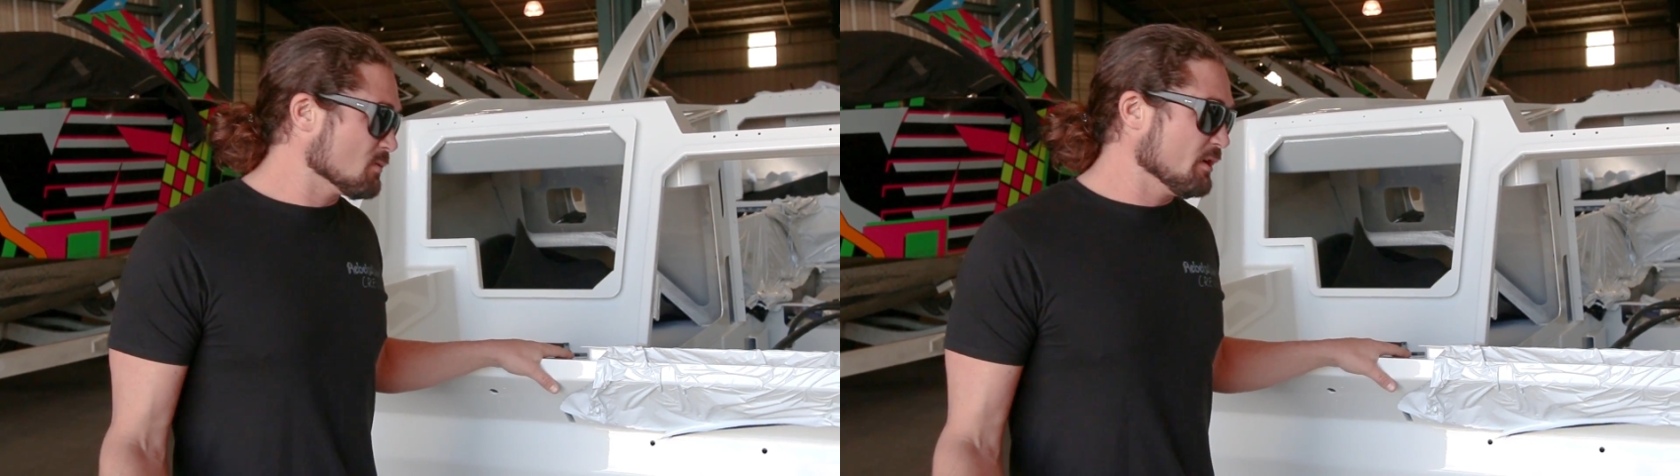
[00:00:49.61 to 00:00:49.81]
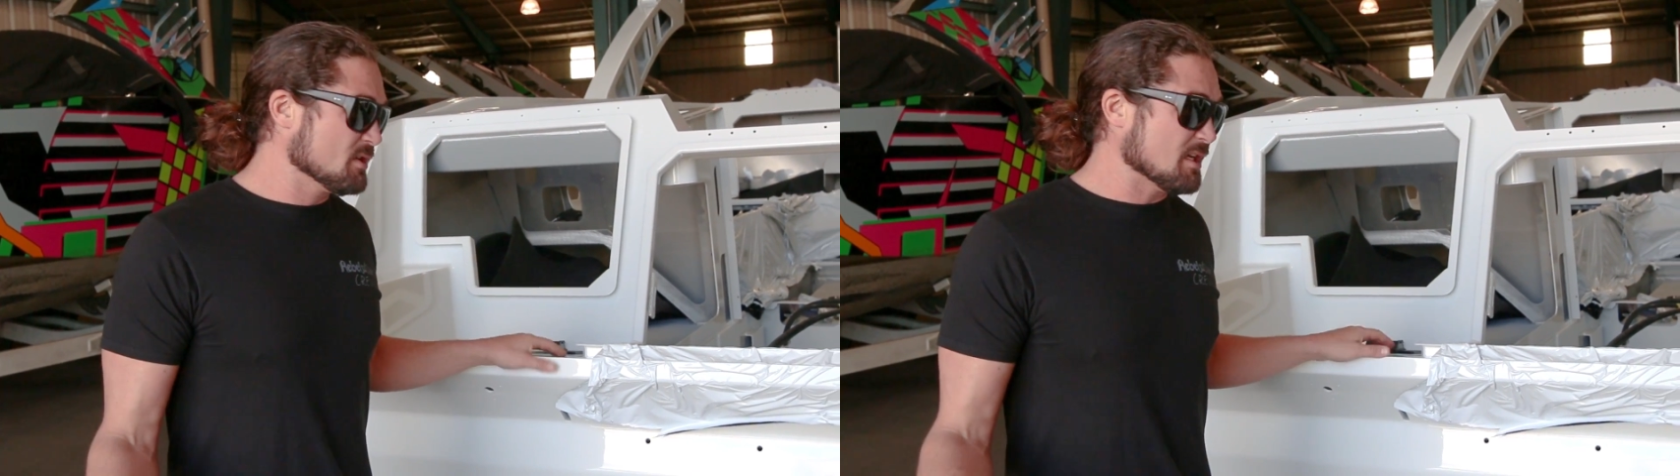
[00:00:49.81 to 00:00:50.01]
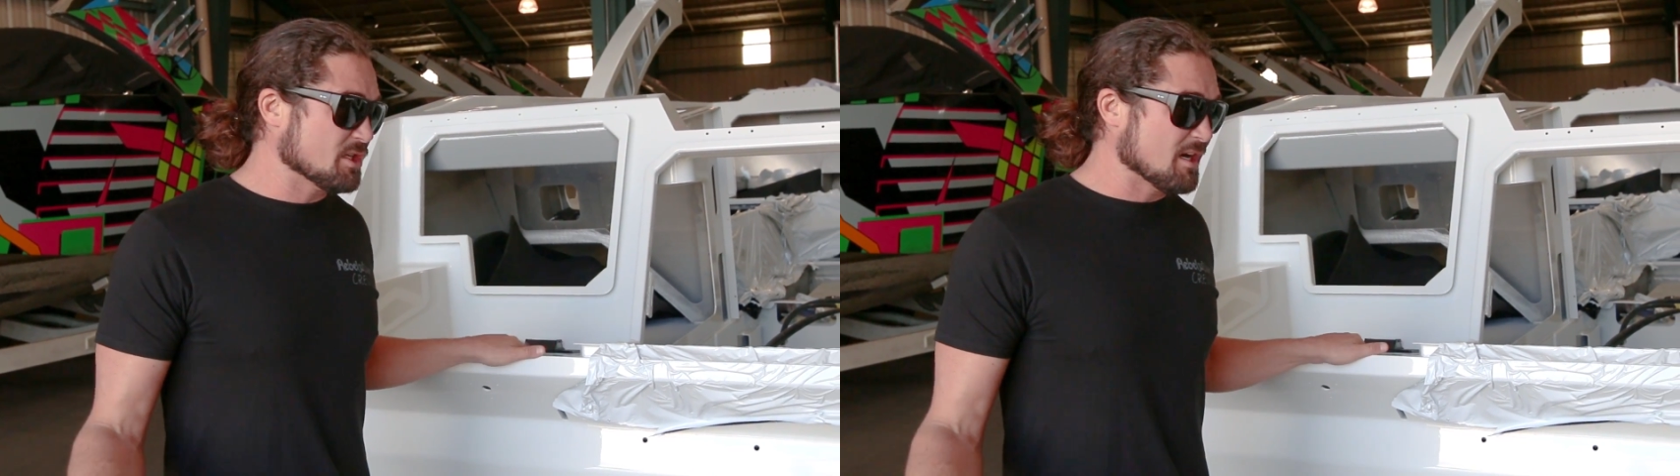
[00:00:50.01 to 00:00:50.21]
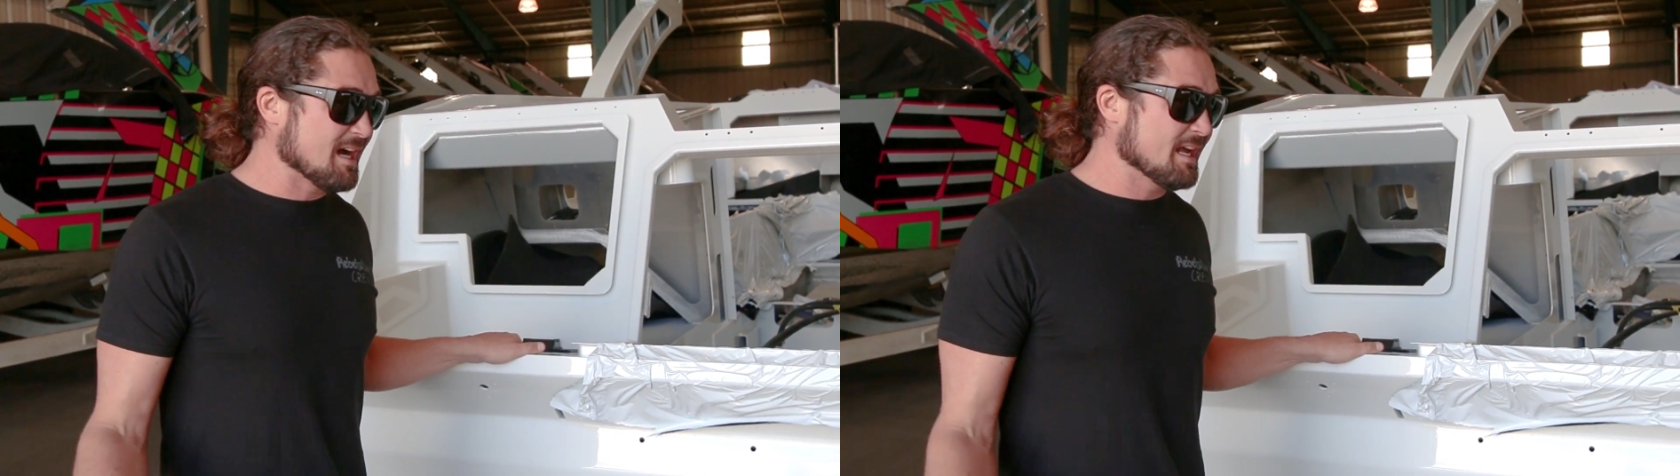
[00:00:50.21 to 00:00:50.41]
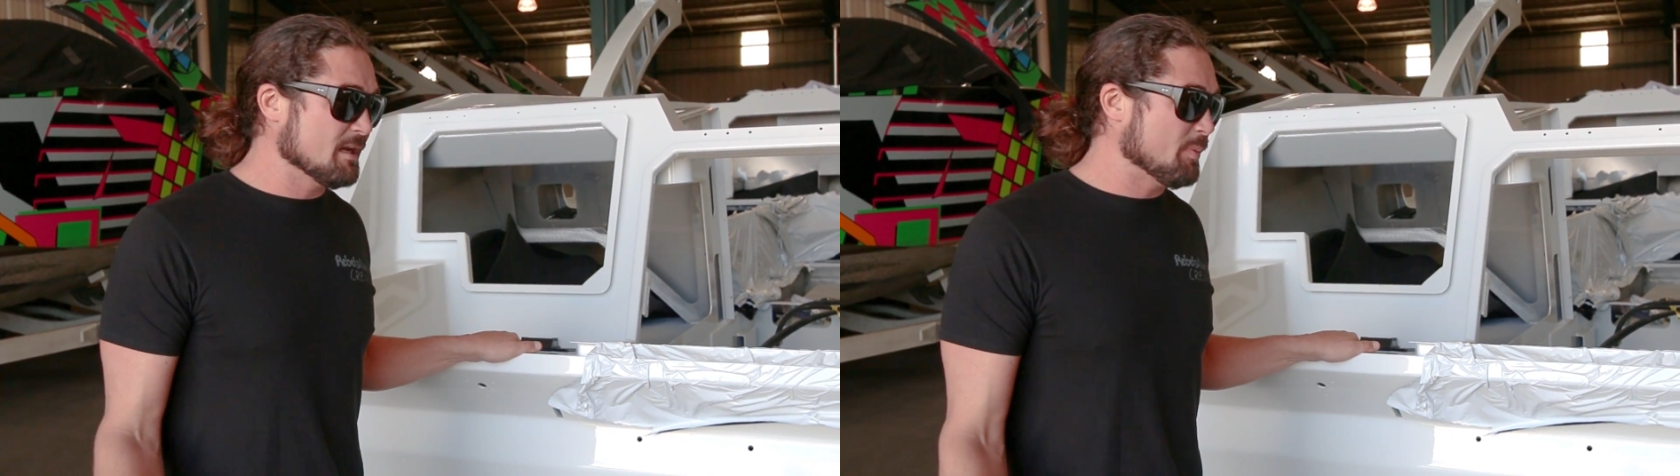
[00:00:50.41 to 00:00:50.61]
we use such a
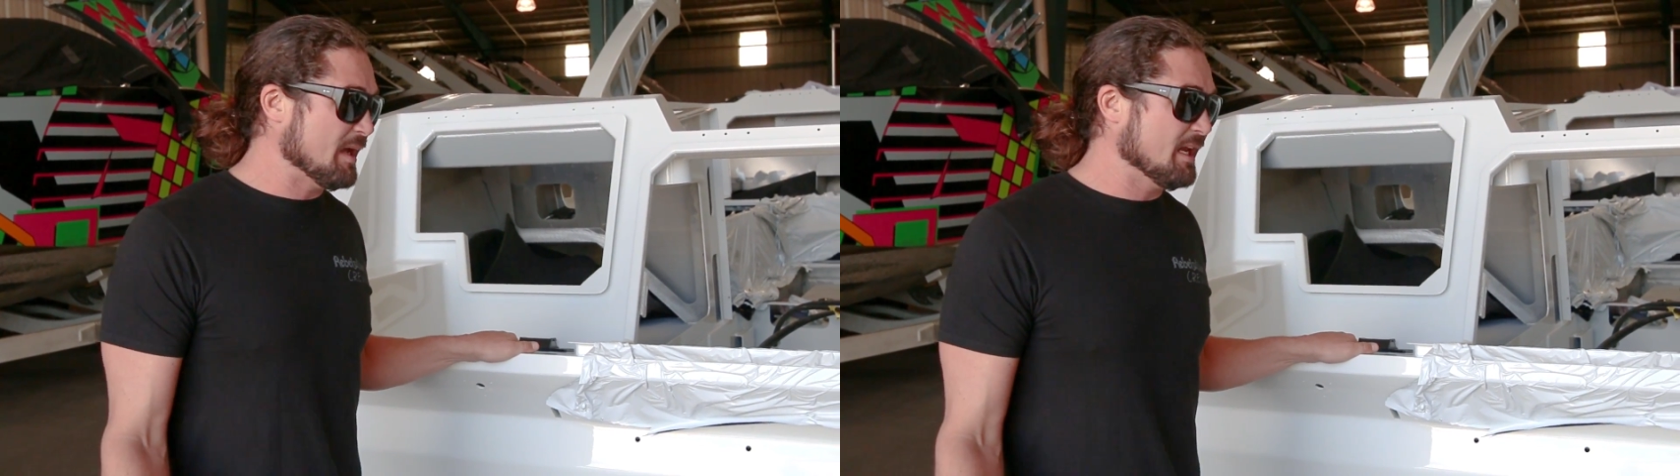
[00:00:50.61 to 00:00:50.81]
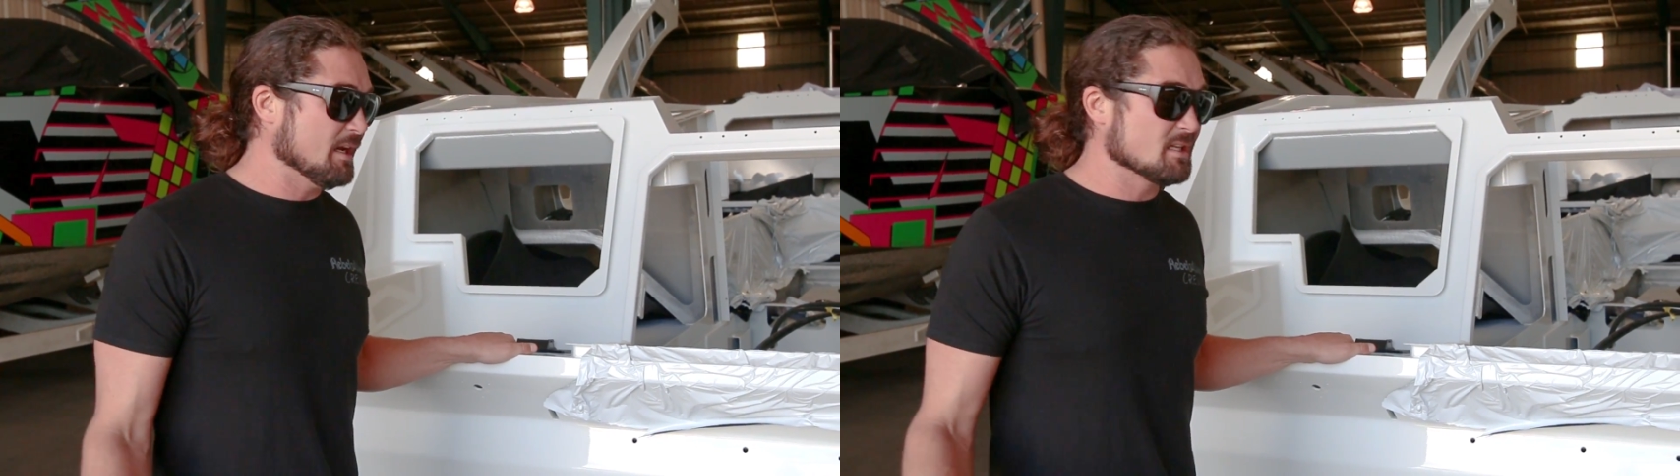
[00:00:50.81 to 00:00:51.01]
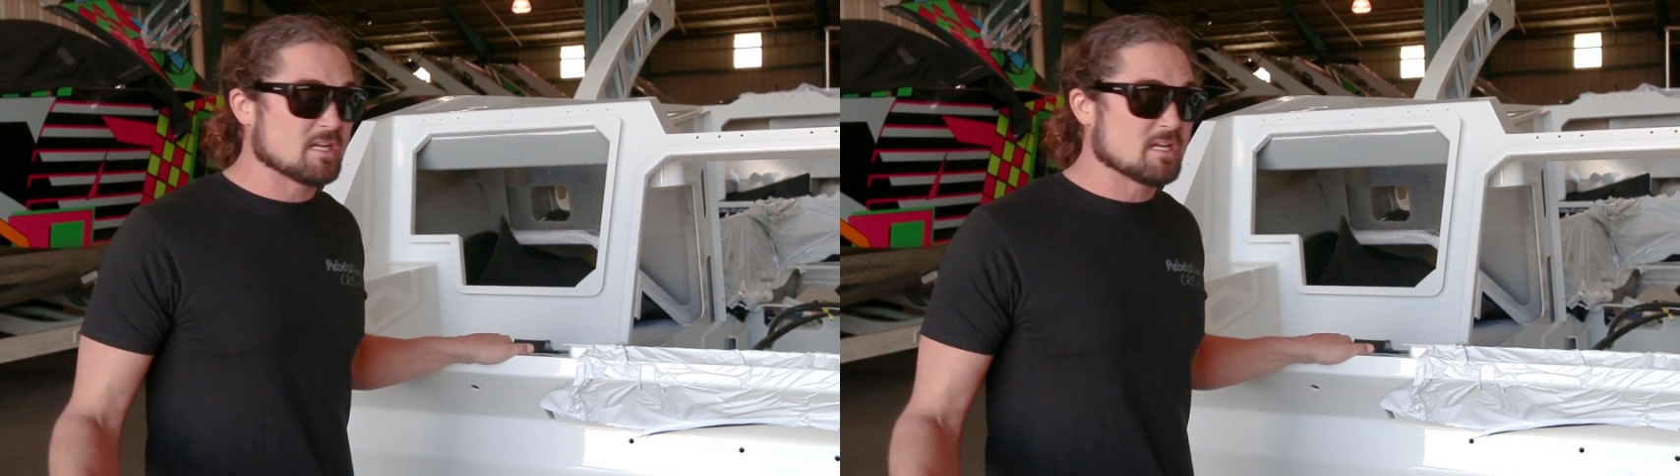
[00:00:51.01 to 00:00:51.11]
high-end paint and it's